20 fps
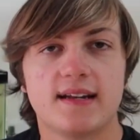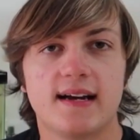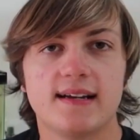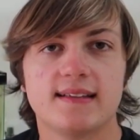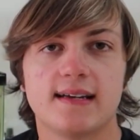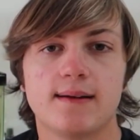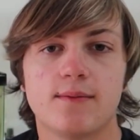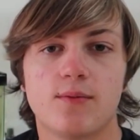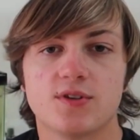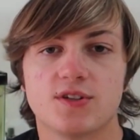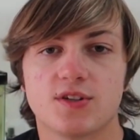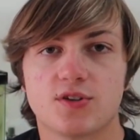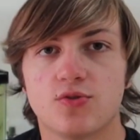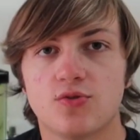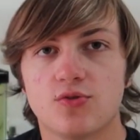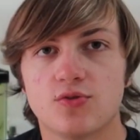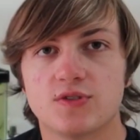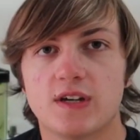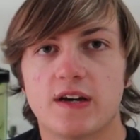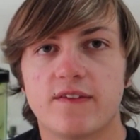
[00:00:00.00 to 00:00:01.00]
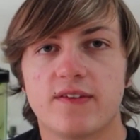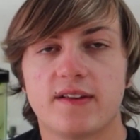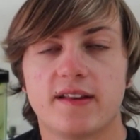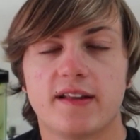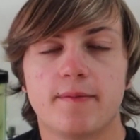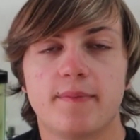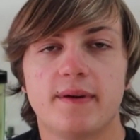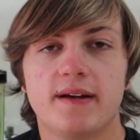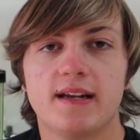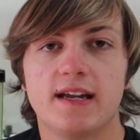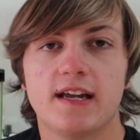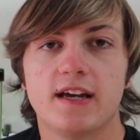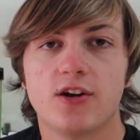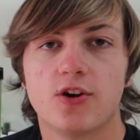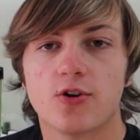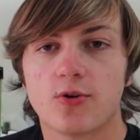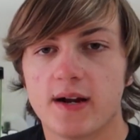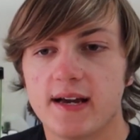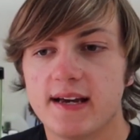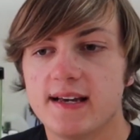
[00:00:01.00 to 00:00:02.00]
the nighttime once it cools off a little bit
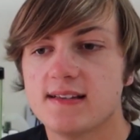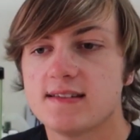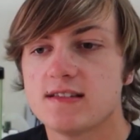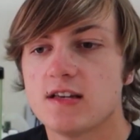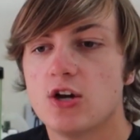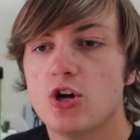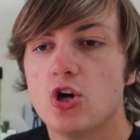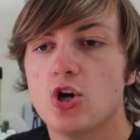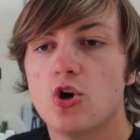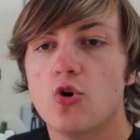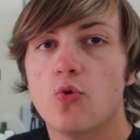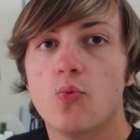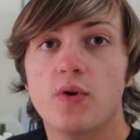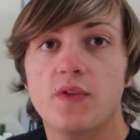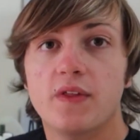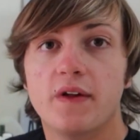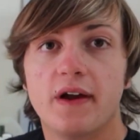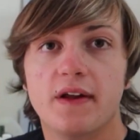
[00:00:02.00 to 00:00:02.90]
and graze. When